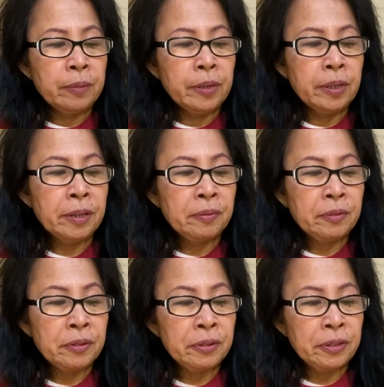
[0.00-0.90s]

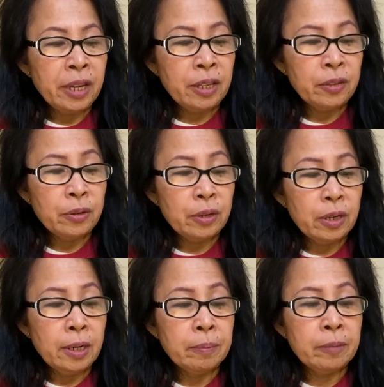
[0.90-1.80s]
grapefruit and your
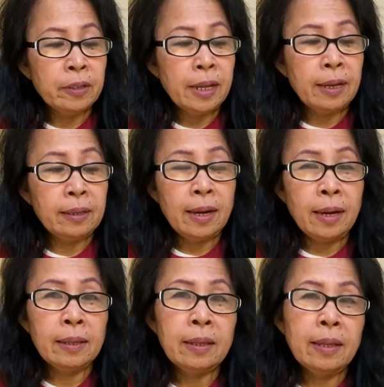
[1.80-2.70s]
lemon like that,
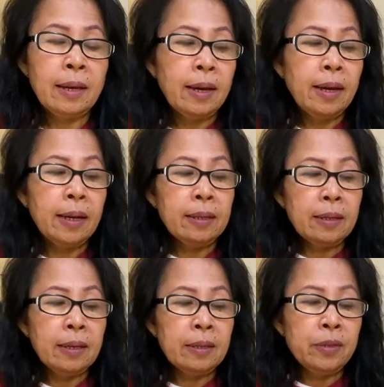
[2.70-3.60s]
and
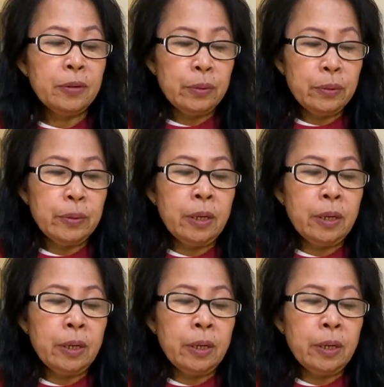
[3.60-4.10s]
then you